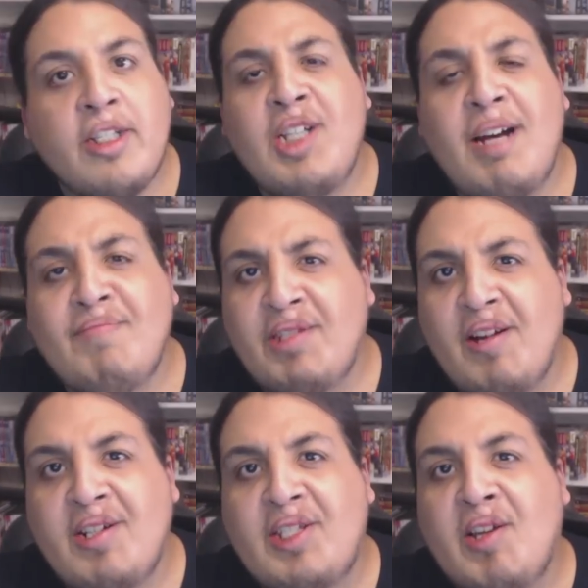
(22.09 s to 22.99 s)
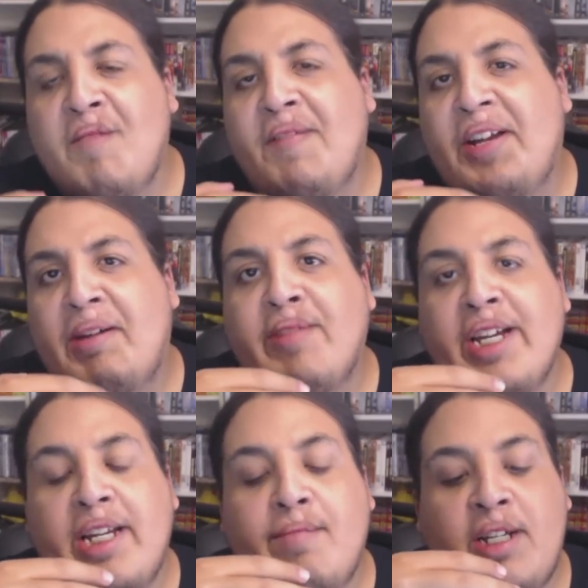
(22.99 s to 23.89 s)
So the chapter starts off, and I'm
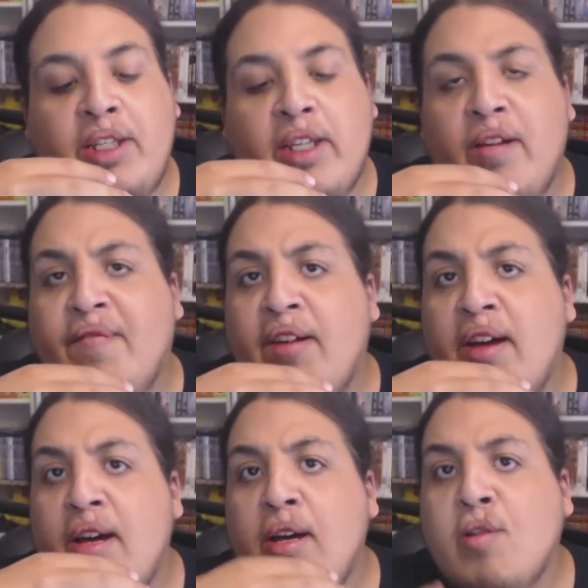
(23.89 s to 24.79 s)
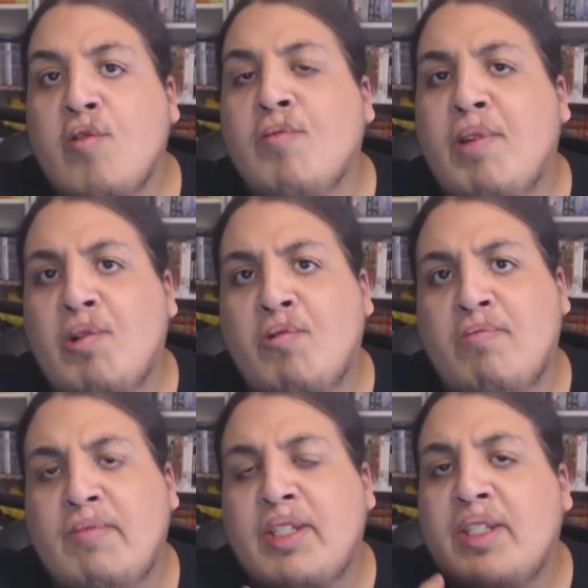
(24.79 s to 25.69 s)
thinking to myself, Kubo,
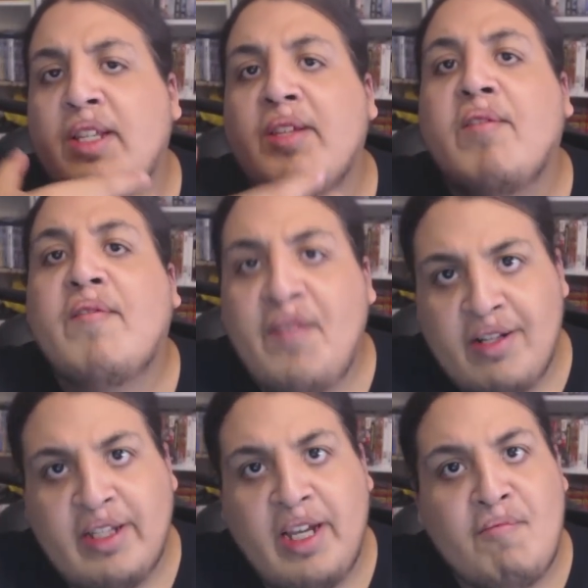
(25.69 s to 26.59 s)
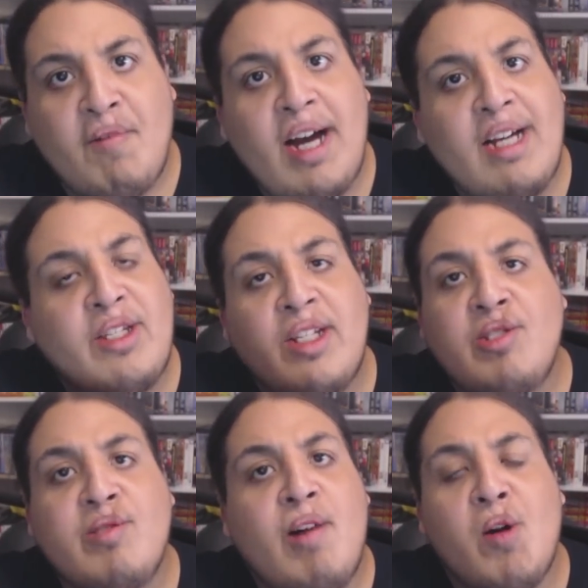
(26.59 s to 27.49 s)
this is a little fucked up. Why is
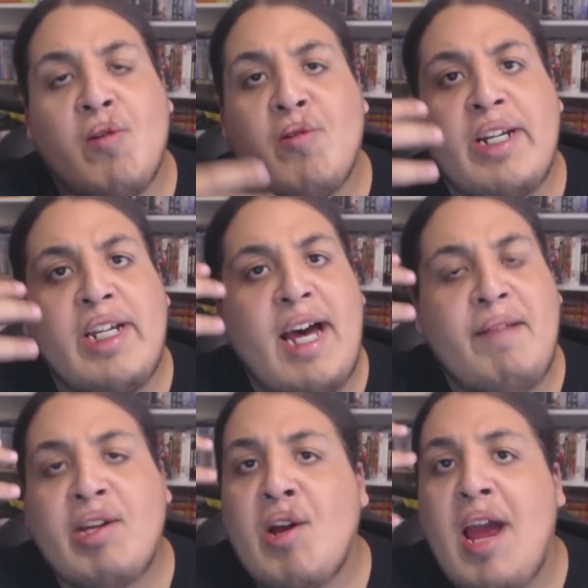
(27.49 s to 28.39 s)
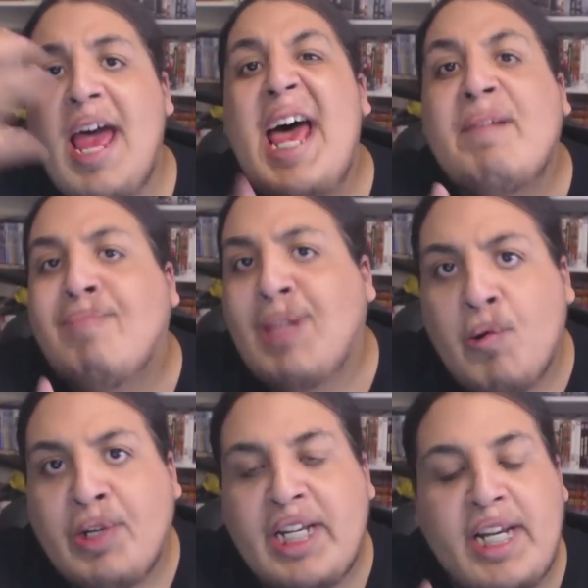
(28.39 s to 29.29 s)
Senjima already having her head
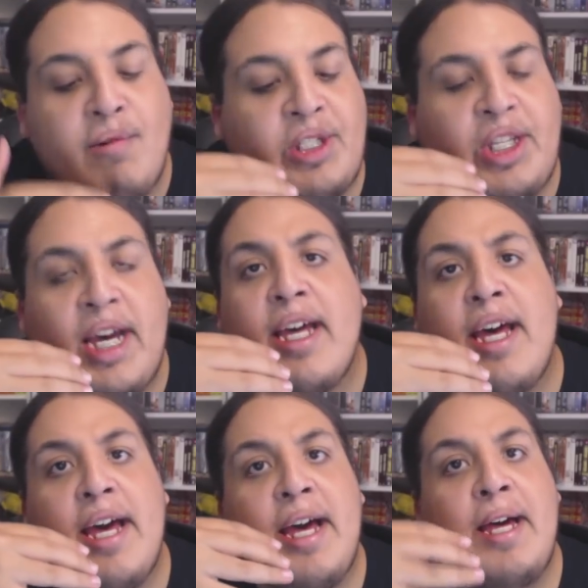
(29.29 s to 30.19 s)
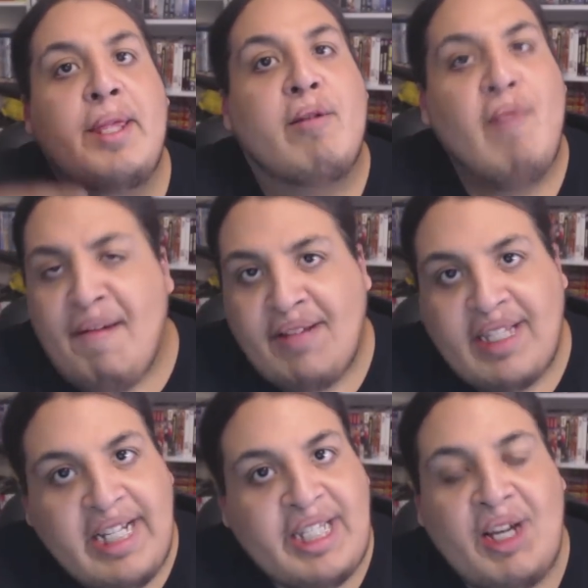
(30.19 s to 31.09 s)
blown in? I was like, the
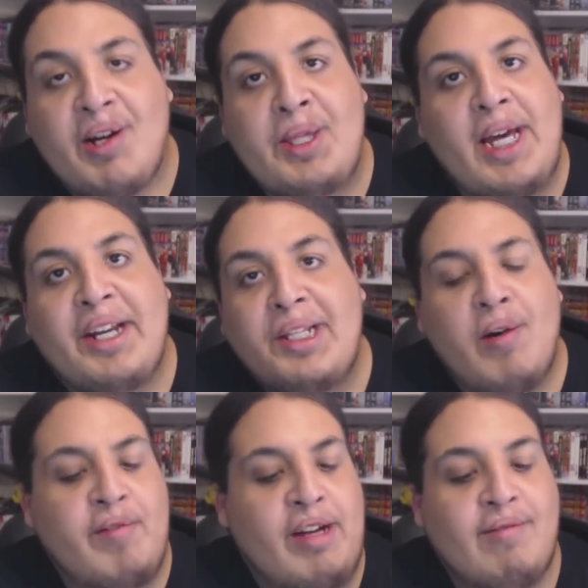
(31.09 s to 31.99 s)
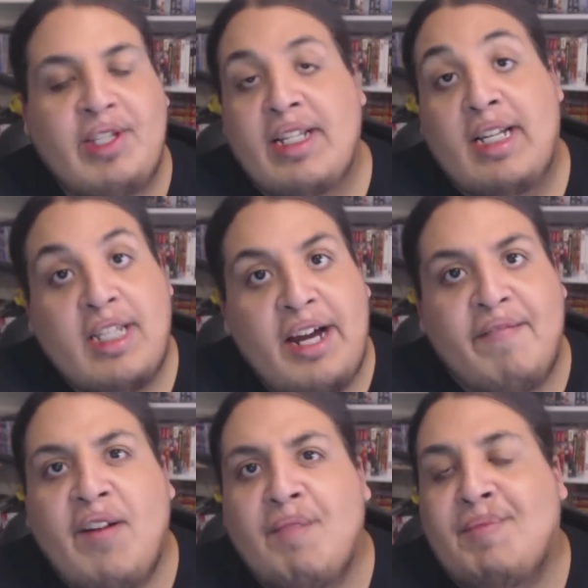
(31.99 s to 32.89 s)
graphic detail on that alone, I was like, that's kind
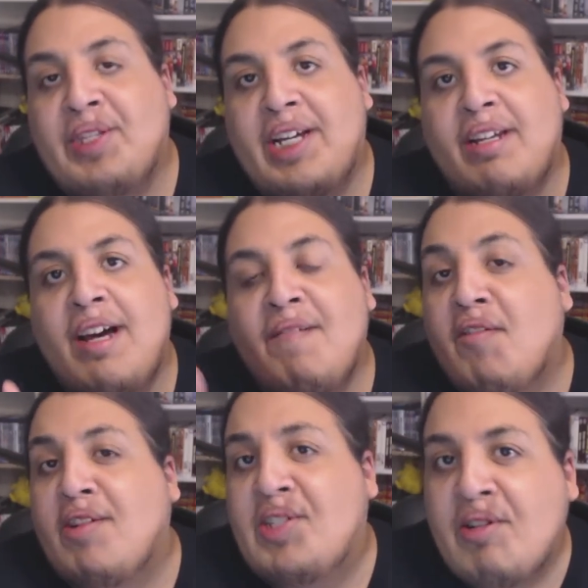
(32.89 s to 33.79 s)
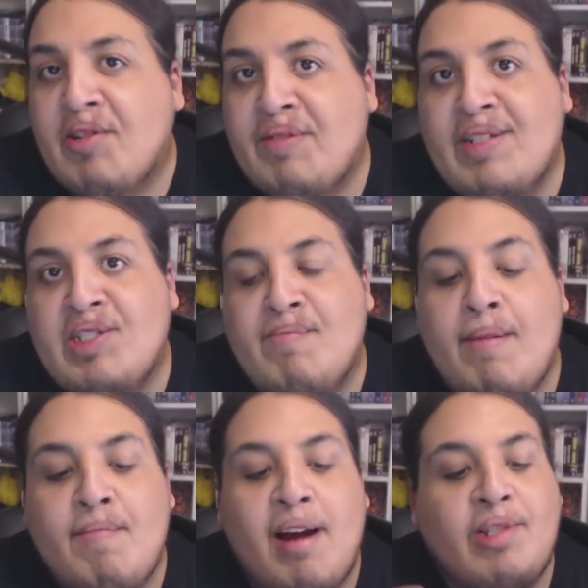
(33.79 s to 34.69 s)
of fucked. But then for a Zero Division
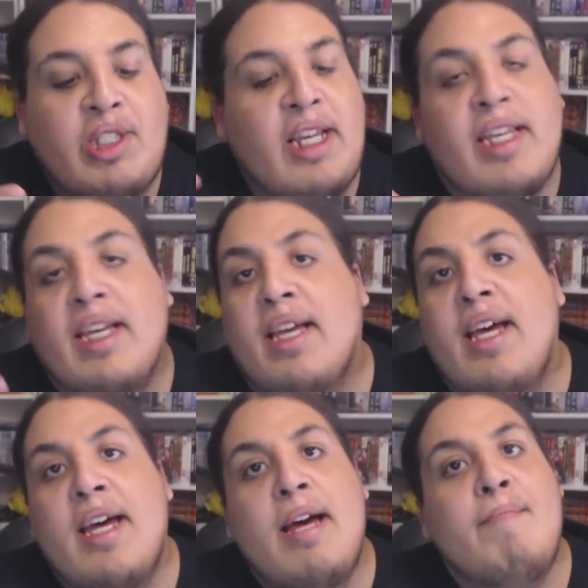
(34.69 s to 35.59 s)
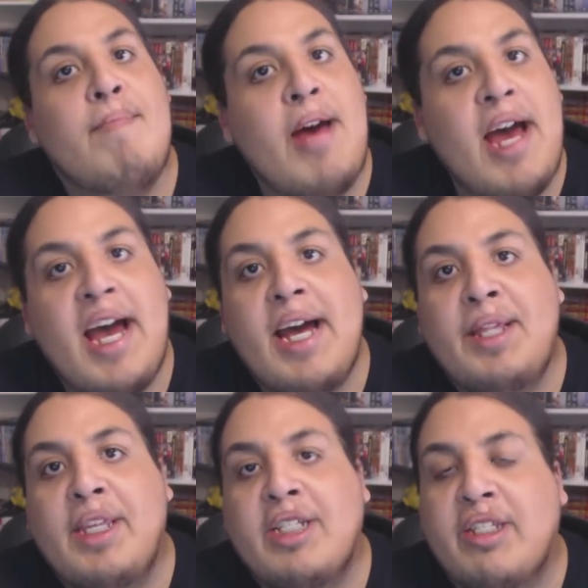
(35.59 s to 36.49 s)
member, I was thinking,
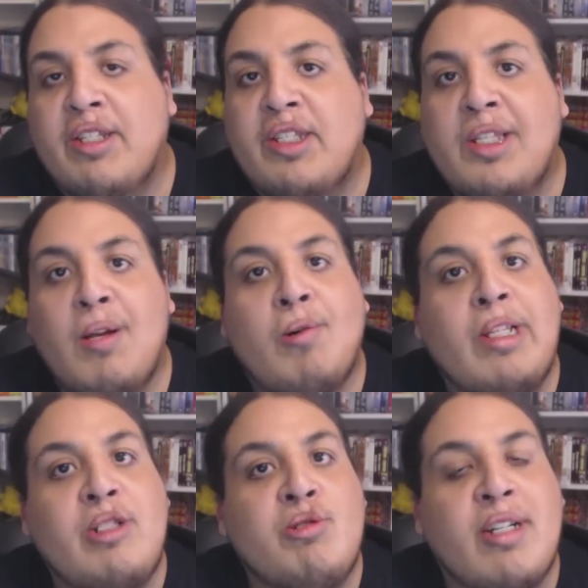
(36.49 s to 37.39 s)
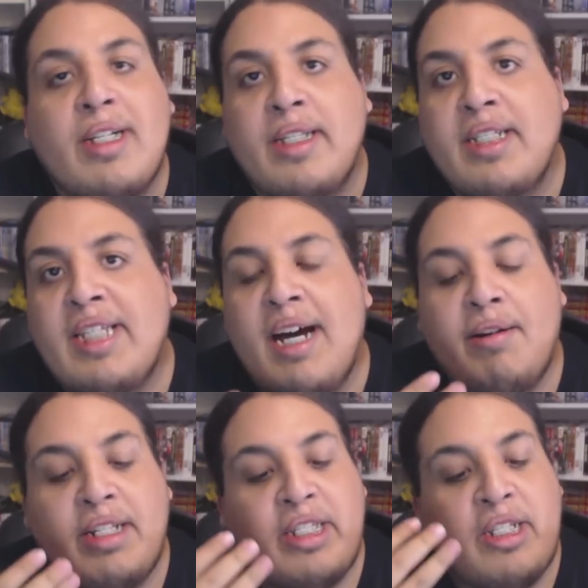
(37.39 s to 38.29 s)
man, this is slowly trickling
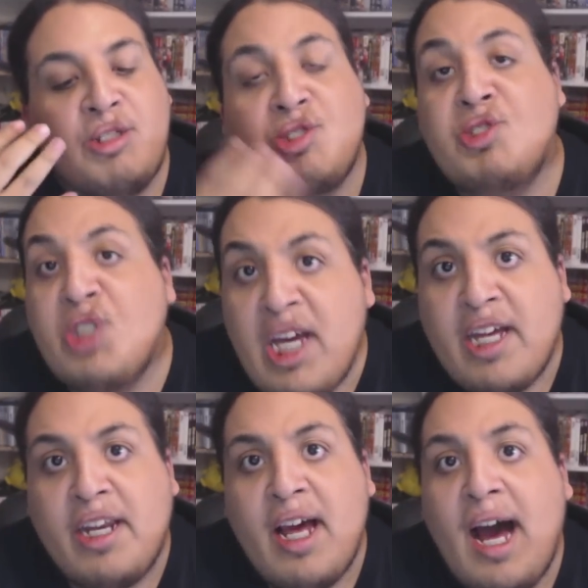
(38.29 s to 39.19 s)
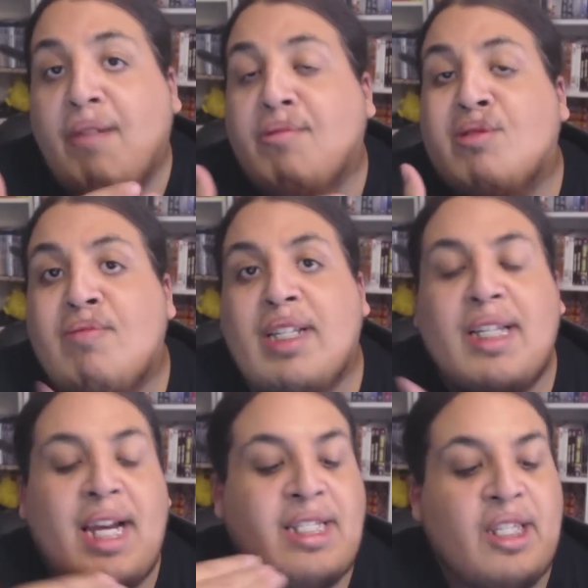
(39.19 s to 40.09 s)
down into shit. I was
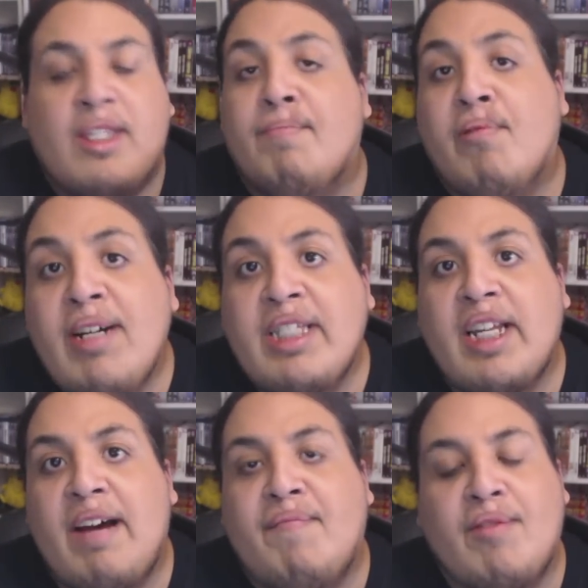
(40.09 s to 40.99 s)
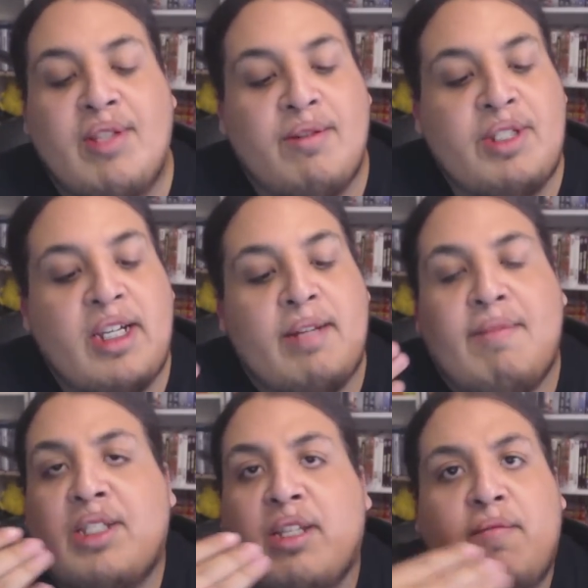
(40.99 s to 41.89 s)
really like disappointed at first. I was thinking to
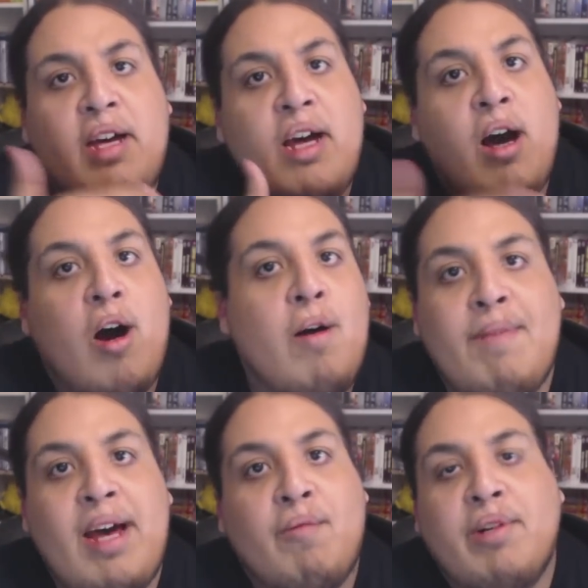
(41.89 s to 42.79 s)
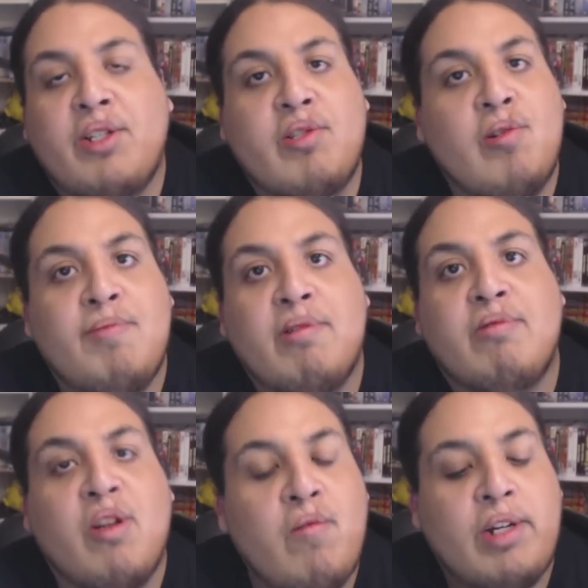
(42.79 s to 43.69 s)
myself, oh man, what is Kubo
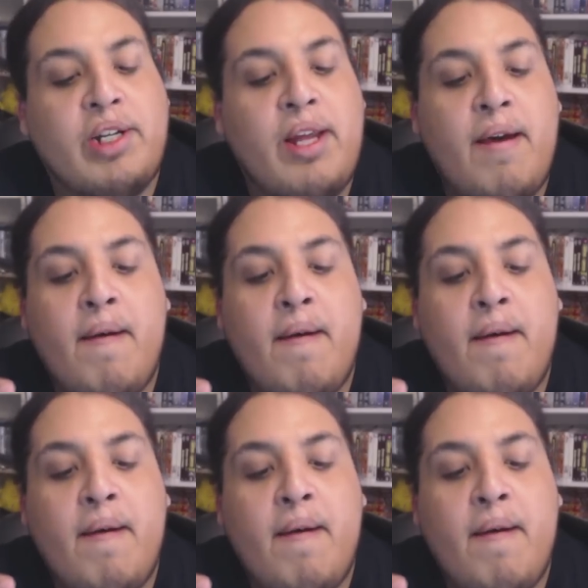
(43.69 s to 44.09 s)
doing?